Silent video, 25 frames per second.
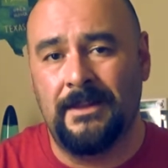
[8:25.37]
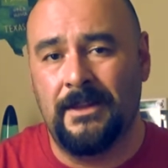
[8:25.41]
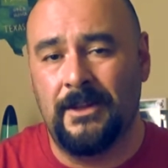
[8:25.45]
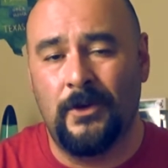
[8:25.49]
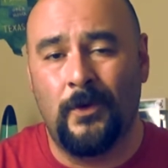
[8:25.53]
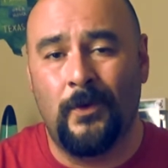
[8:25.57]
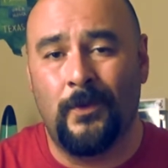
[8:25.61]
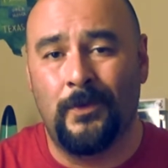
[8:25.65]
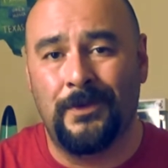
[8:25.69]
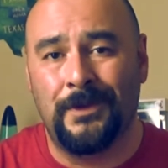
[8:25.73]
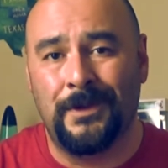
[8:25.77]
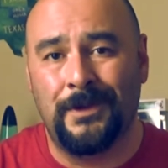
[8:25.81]
the
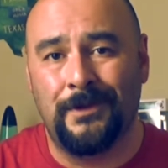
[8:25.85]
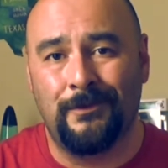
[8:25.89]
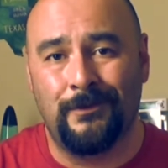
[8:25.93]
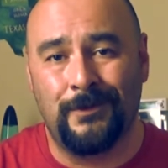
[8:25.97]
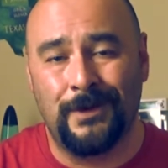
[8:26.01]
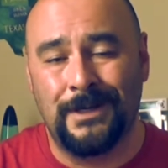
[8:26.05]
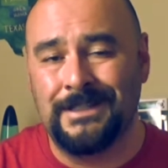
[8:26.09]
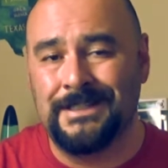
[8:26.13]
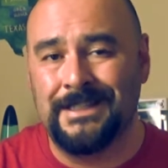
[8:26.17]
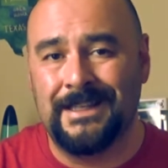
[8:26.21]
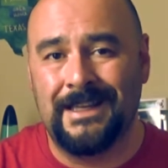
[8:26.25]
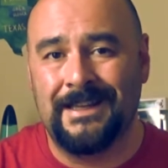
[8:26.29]
only
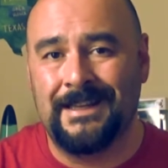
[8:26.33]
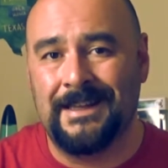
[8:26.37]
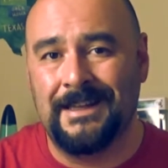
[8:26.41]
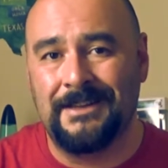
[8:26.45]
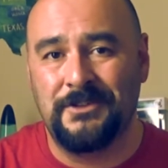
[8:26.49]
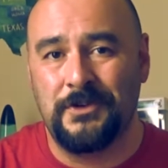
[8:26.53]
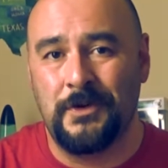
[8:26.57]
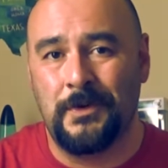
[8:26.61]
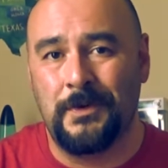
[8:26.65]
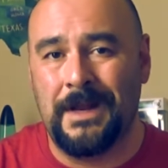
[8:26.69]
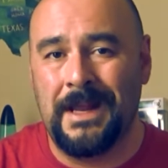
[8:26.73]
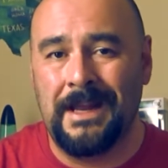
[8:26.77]
reason that they
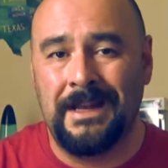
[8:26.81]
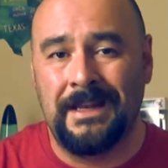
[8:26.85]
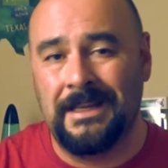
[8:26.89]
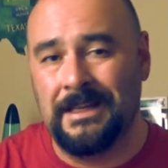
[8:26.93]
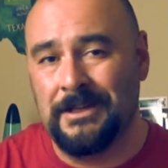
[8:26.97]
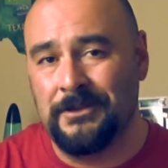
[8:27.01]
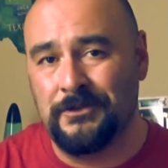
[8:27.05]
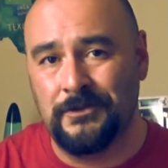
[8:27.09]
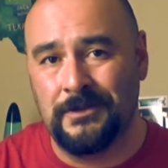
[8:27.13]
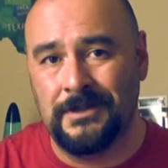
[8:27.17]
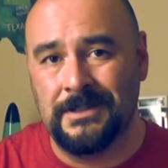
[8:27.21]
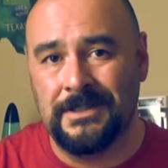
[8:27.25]
showed any
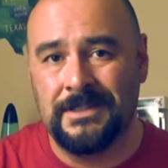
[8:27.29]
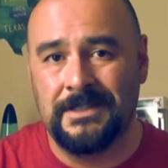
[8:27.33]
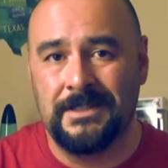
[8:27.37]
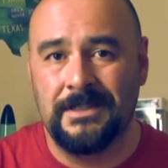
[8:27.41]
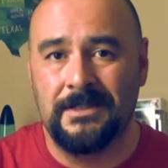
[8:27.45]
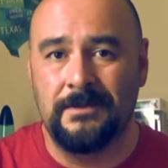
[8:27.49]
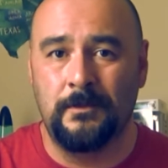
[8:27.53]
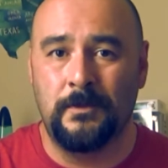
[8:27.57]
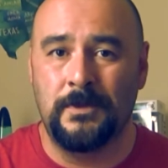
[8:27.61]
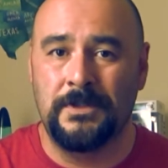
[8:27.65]
interest